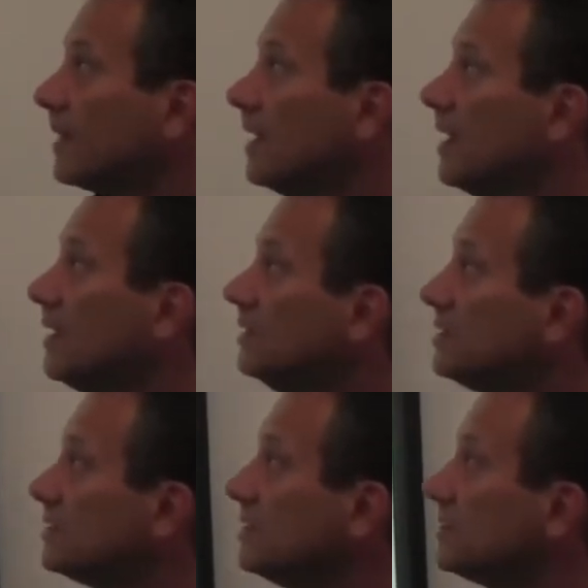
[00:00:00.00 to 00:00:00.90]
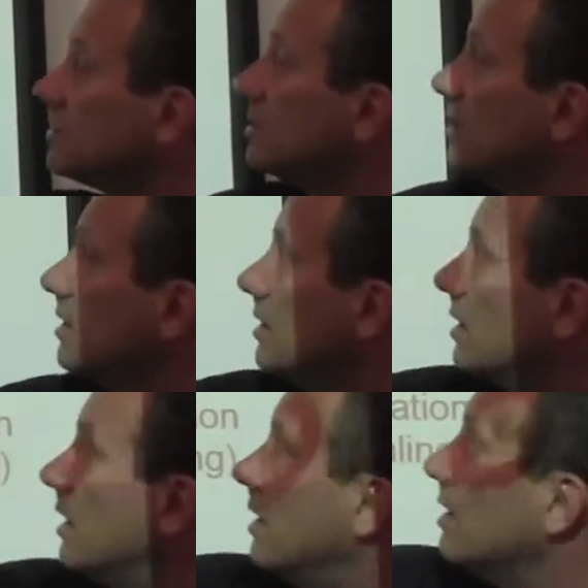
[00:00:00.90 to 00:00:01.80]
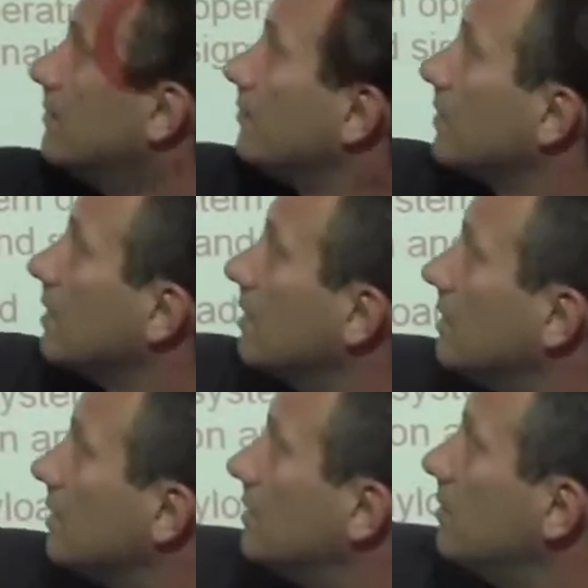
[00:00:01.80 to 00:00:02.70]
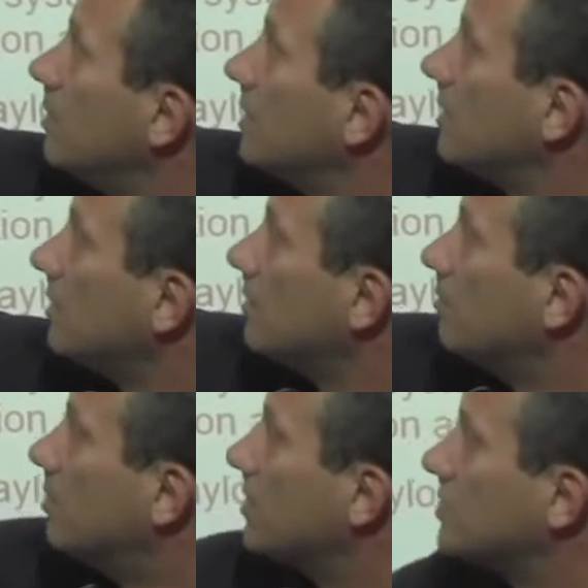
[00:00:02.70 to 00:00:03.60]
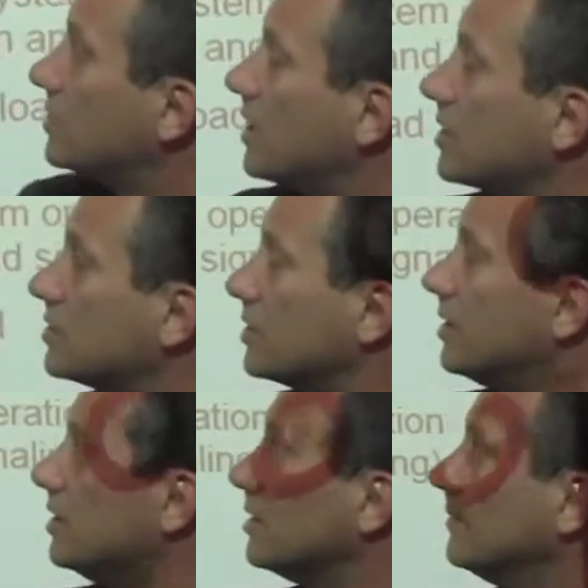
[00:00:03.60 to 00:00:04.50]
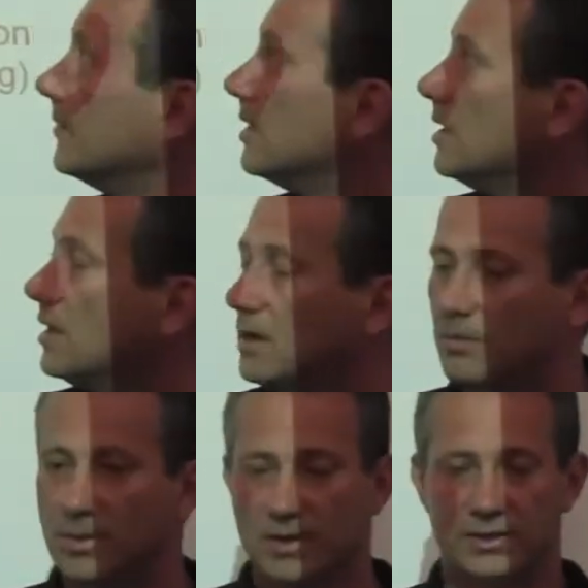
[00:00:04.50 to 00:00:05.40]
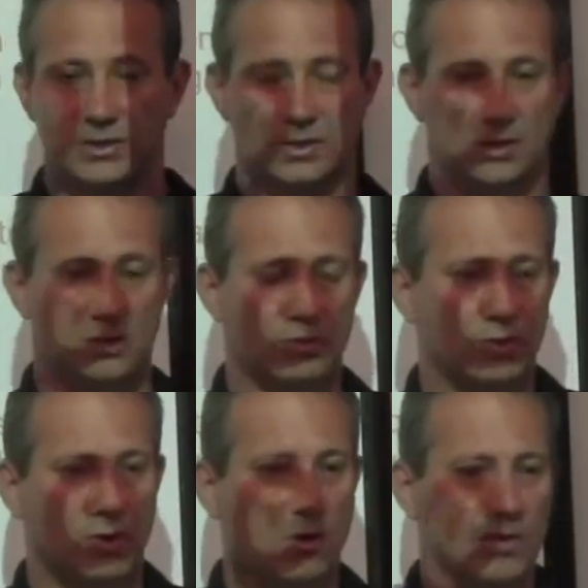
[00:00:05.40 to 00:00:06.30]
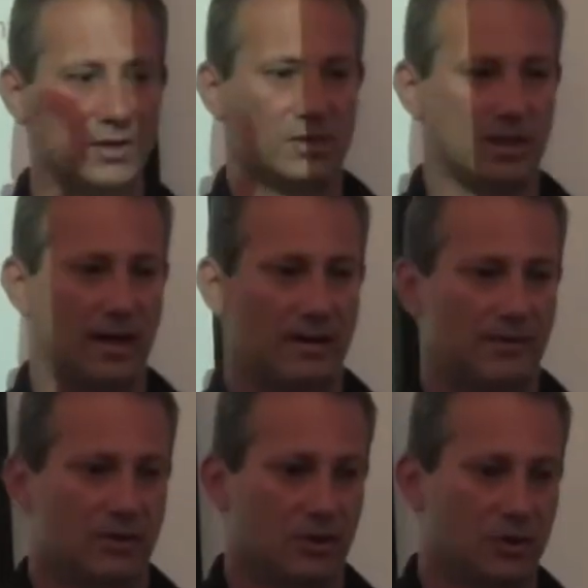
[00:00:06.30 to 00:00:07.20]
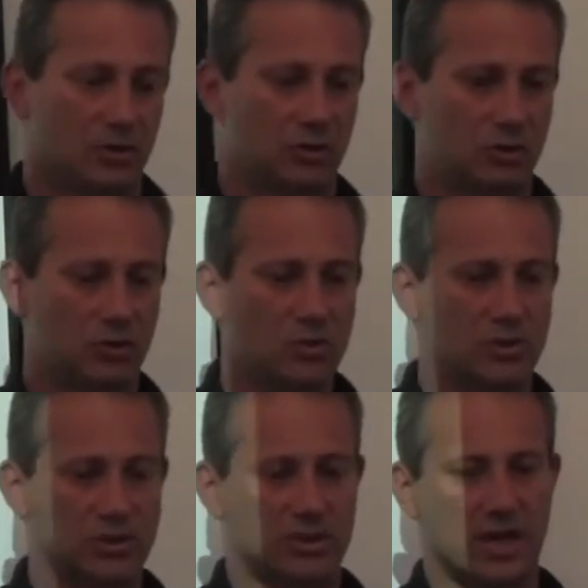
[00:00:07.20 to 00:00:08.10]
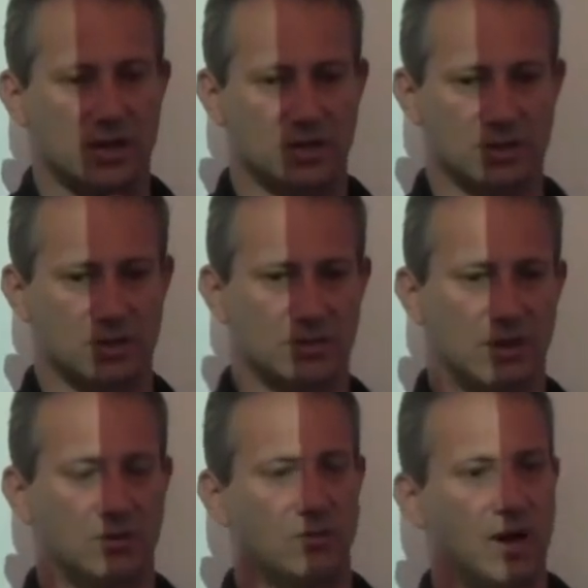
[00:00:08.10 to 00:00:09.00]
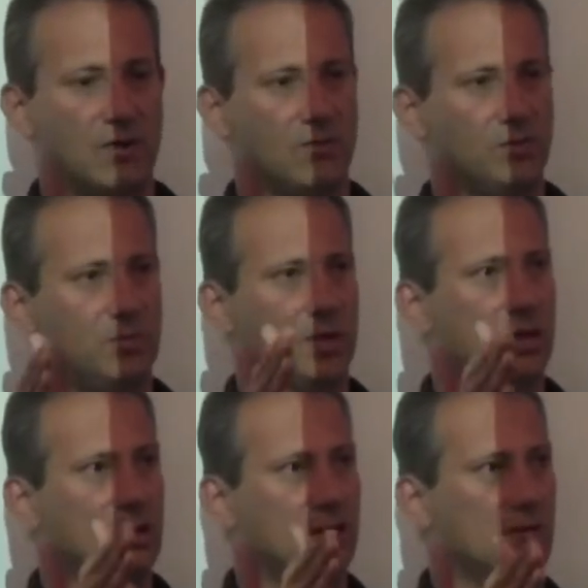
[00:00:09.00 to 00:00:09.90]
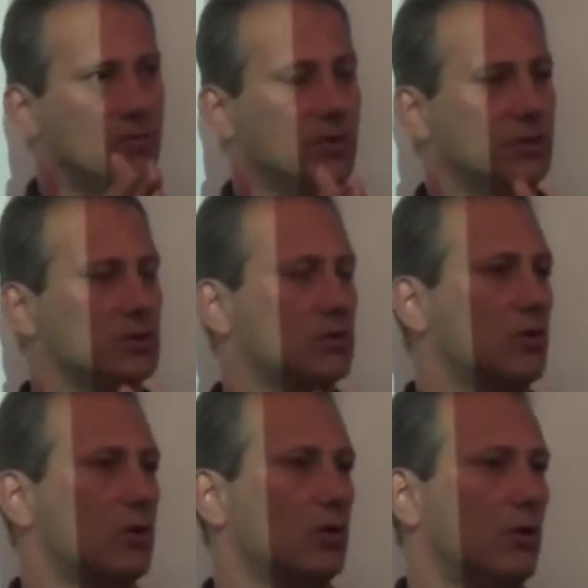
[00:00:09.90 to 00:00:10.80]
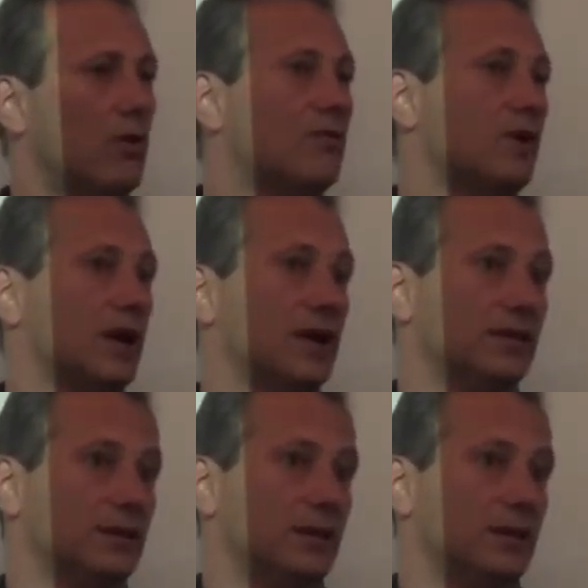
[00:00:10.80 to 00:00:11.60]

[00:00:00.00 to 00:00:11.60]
And this is the typical burst structure here. Burst, you would always have two sections, right? One would be what is called overhead.